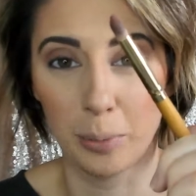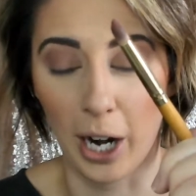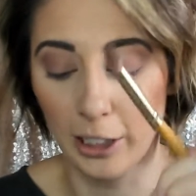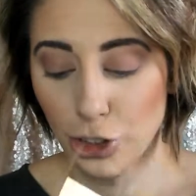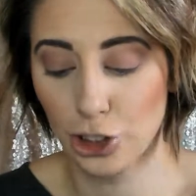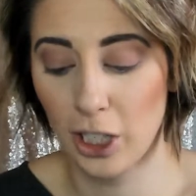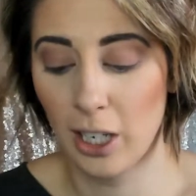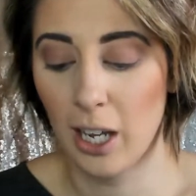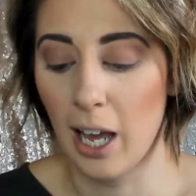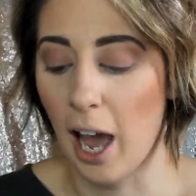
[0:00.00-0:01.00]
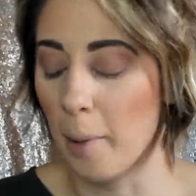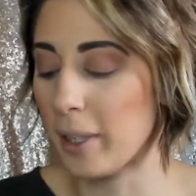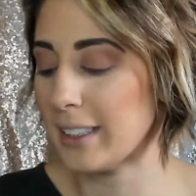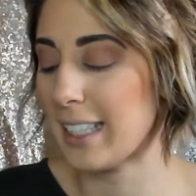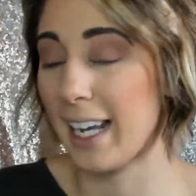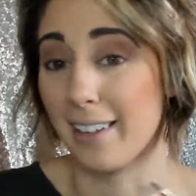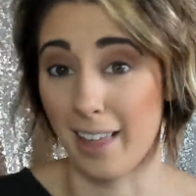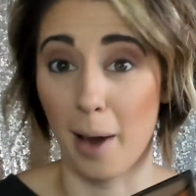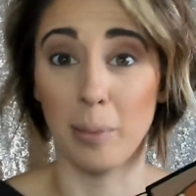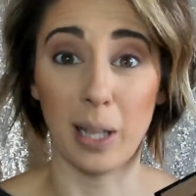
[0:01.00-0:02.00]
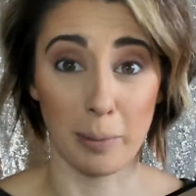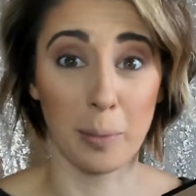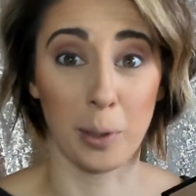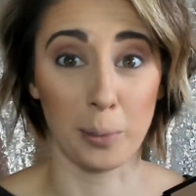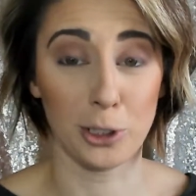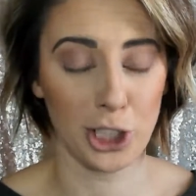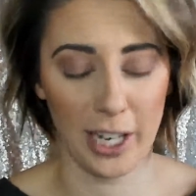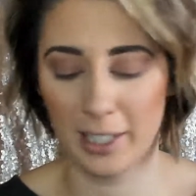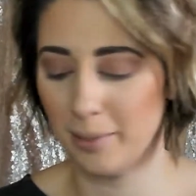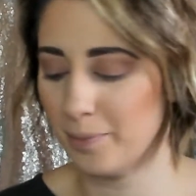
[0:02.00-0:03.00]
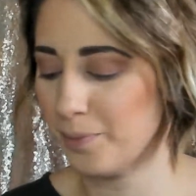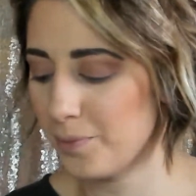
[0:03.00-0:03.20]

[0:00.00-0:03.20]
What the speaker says: brush. I'm going to take that plummy purple shade.